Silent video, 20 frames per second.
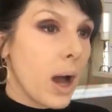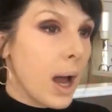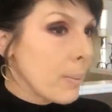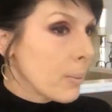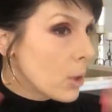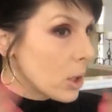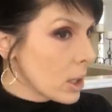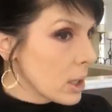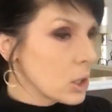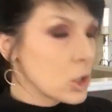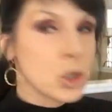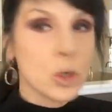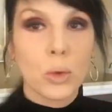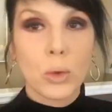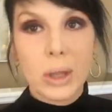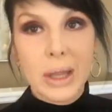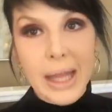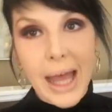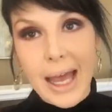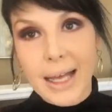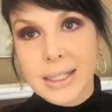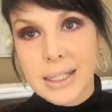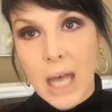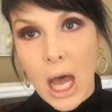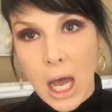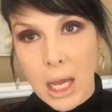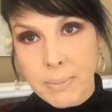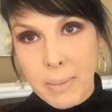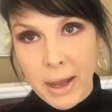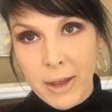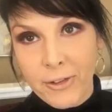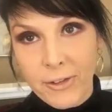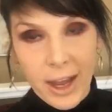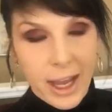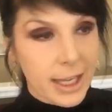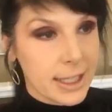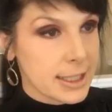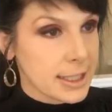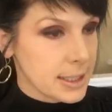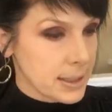I'm gonna do less on my
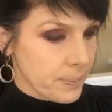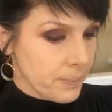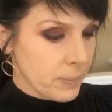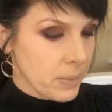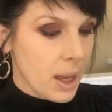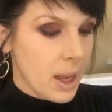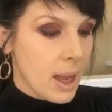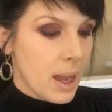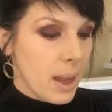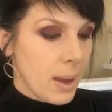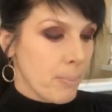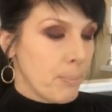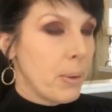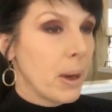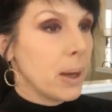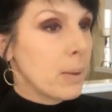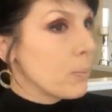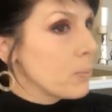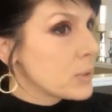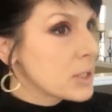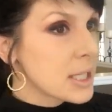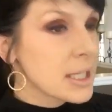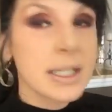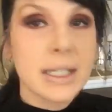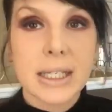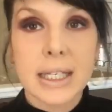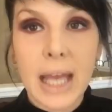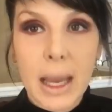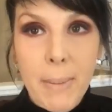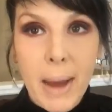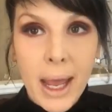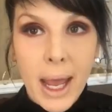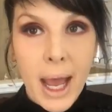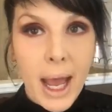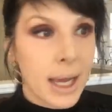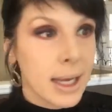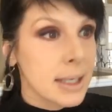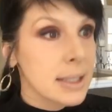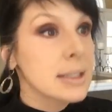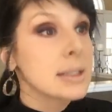face. But to get my
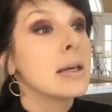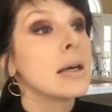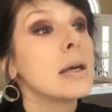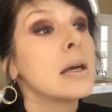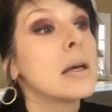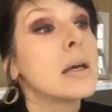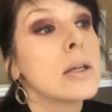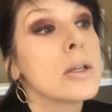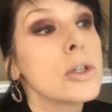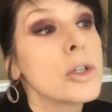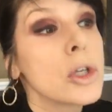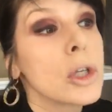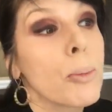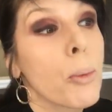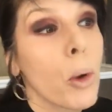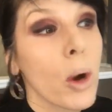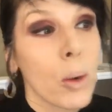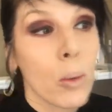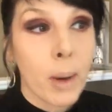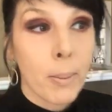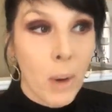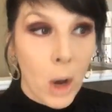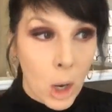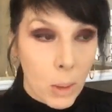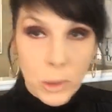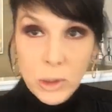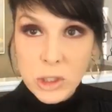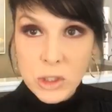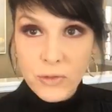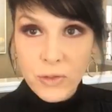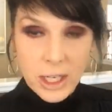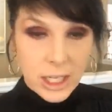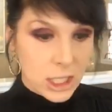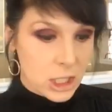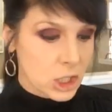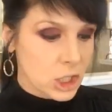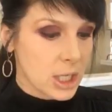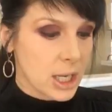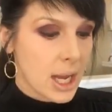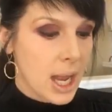eyes to the point where I'm almost
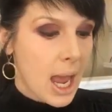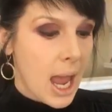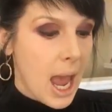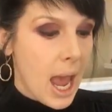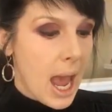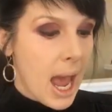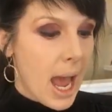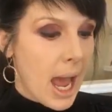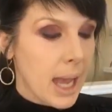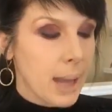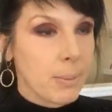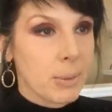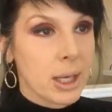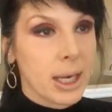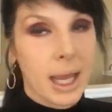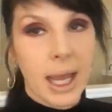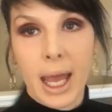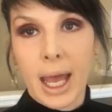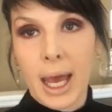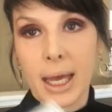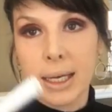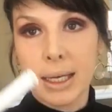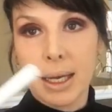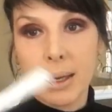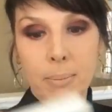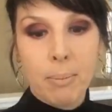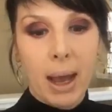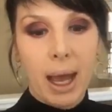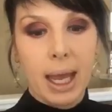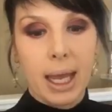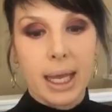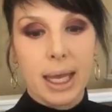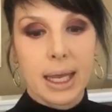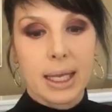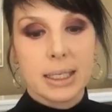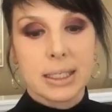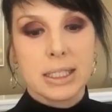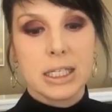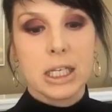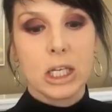finished, I'm gonna add
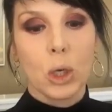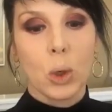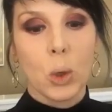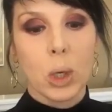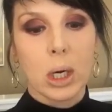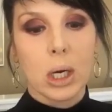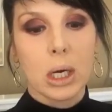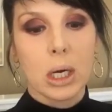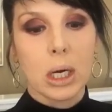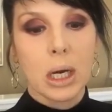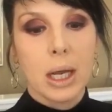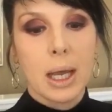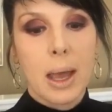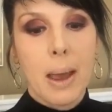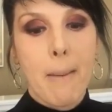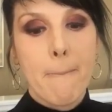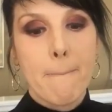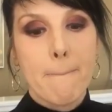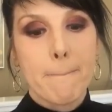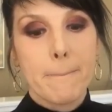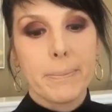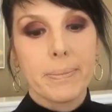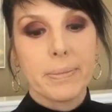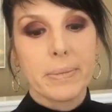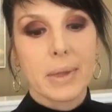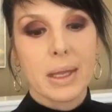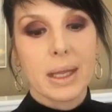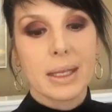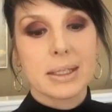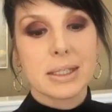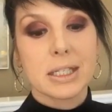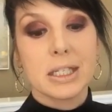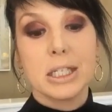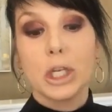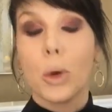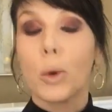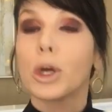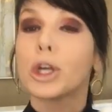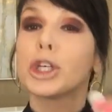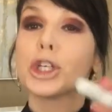my Dior, it's
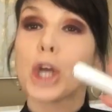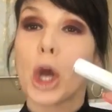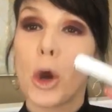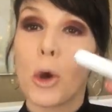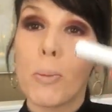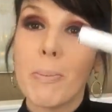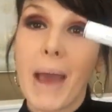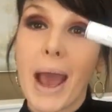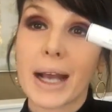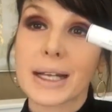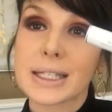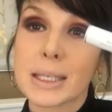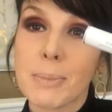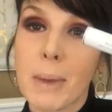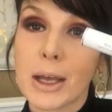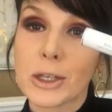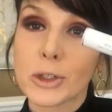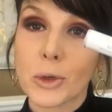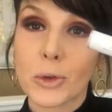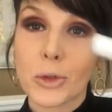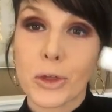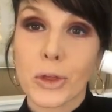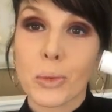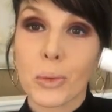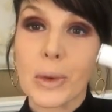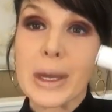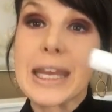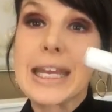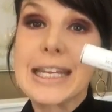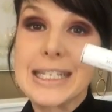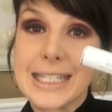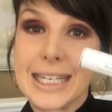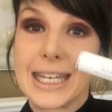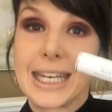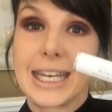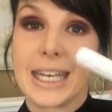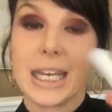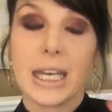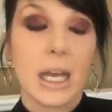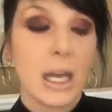Dior Show Maximizer
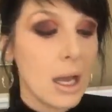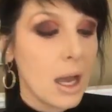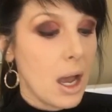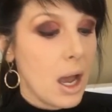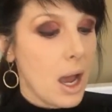3D